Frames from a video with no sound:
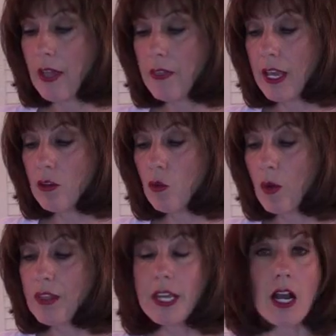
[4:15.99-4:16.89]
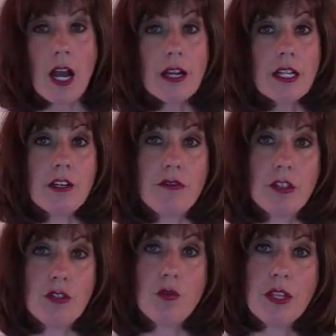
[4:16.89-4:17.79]
And then when they are
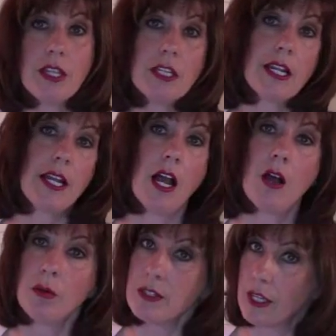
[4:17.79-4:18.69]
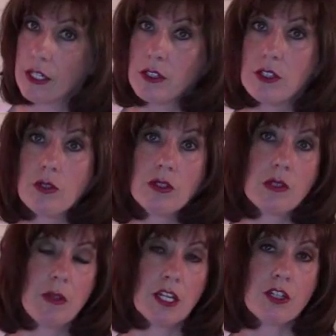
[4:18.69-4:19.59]
interviewed, one thing that I always like to do
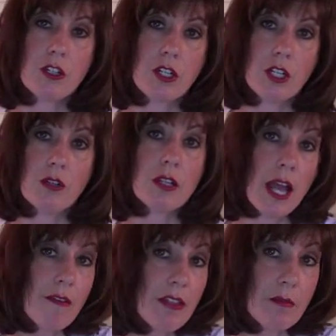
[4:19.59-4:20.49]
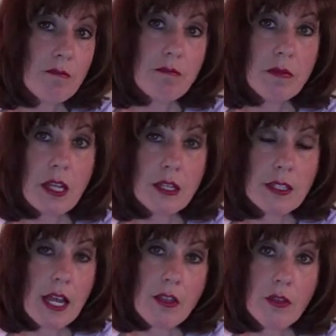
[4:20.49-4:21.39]
is to make sure, have them
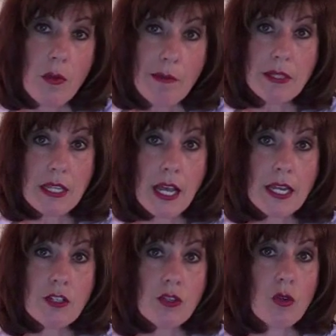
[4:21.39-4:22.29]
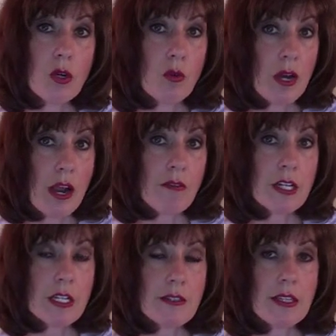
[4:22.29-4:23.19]
tell the website or
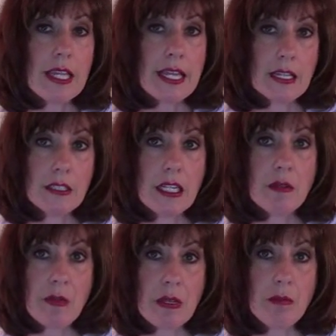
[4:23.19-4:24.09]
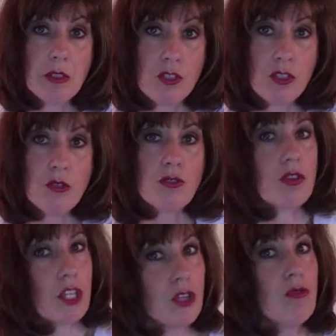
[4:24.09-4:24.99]
wherever it is that they can lead people to,
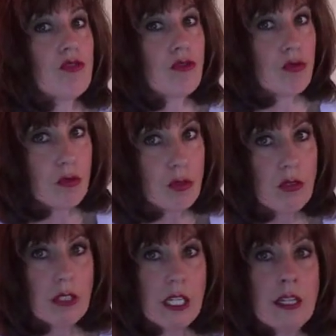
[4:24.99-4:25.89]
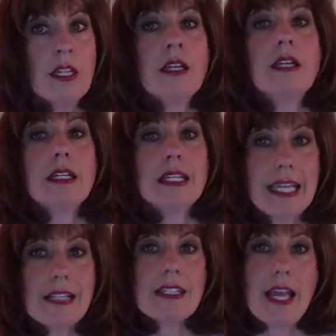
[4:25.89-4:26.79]
so that you truly
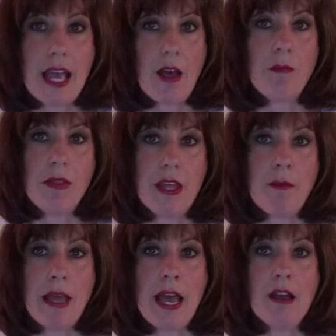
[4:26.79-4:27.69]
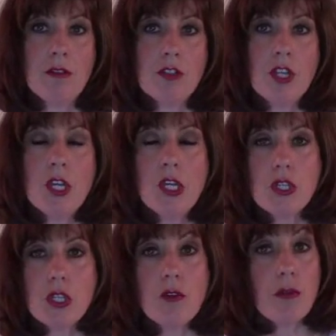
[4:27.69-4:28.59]
get to help them out.
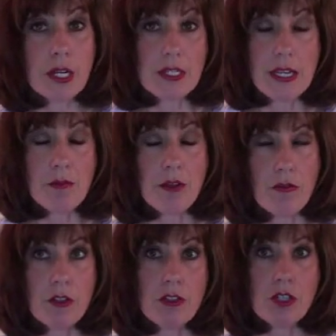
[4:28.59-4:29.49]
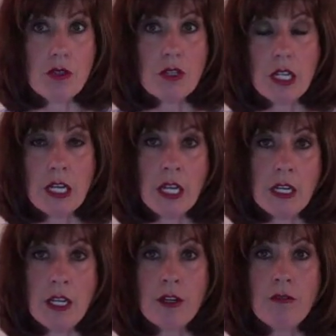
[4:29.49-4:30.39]
So for example, if you're doing
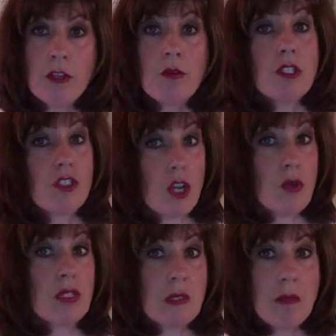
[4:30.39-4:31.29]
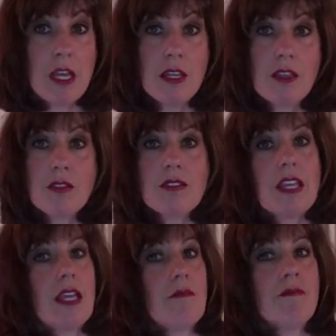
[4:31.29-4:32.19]
an interview with Joe Smith, you'd
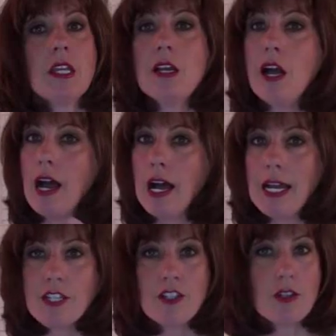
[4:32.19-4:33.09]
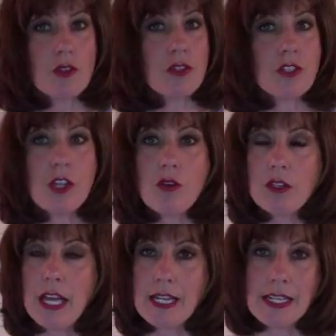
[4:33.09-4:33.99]
say, "Hi Joe,
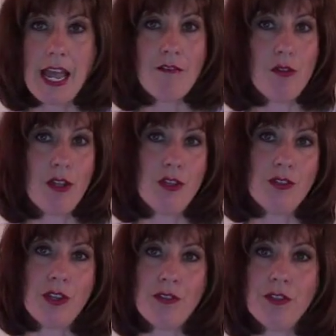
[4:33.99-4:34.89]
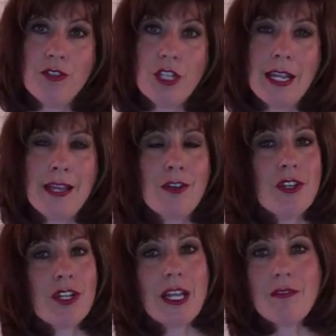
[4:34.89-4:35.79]
so glad to have you on this interview today. I know
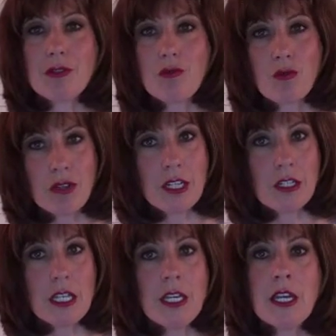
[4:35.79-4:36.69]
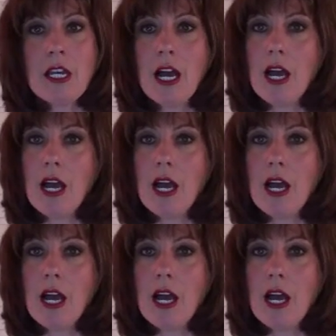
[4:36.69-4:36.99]
you're going to have some really